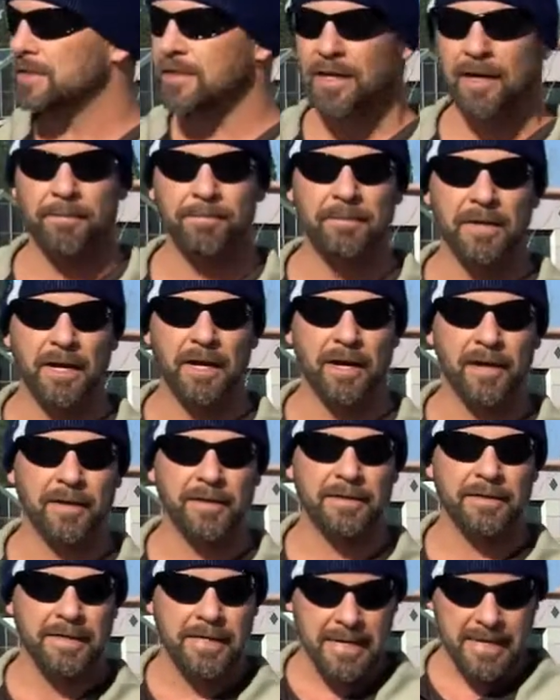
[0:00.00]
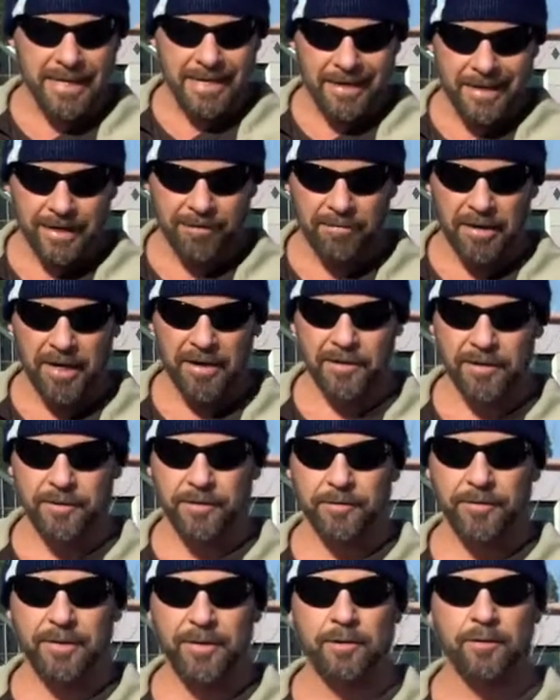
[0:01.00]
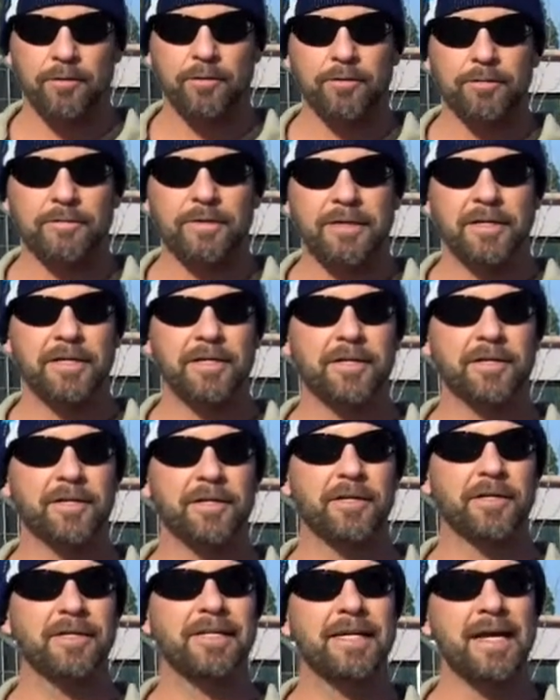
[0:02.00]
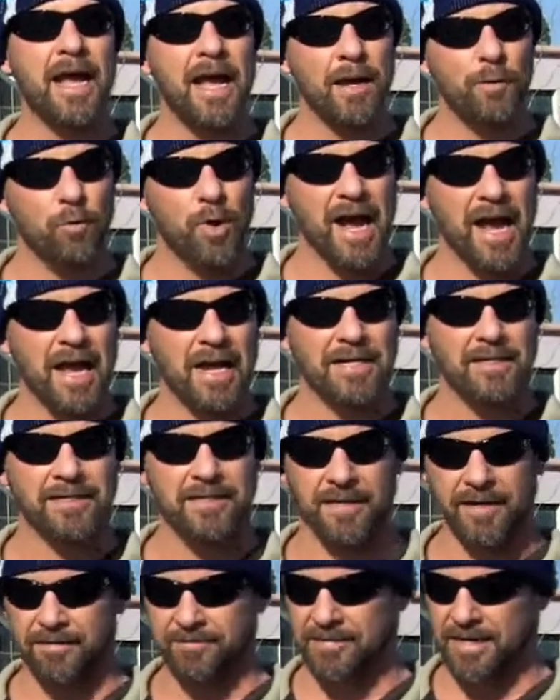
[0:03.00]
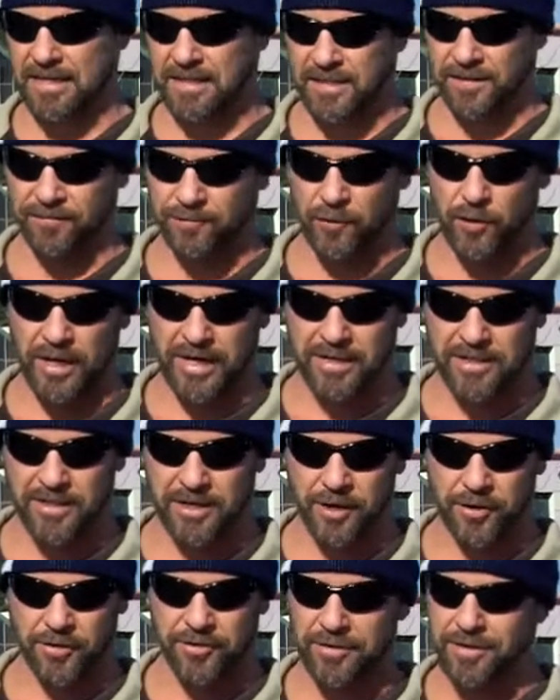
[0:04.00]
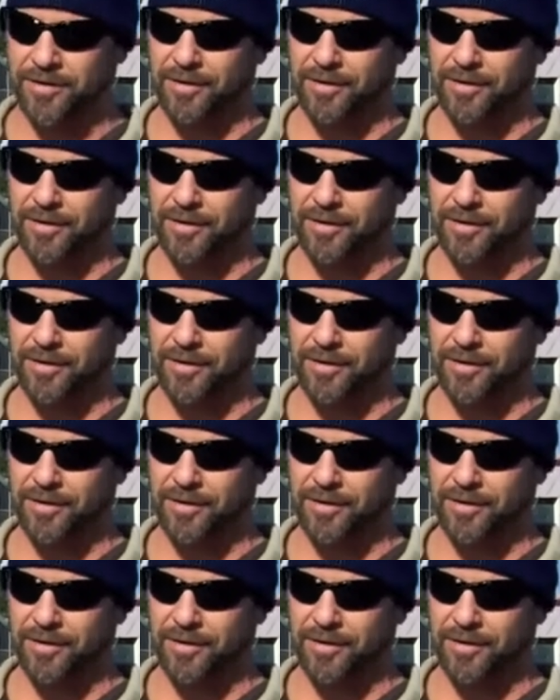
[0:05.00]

some uh, ready to do a little DIY stuff, as the phrase goes.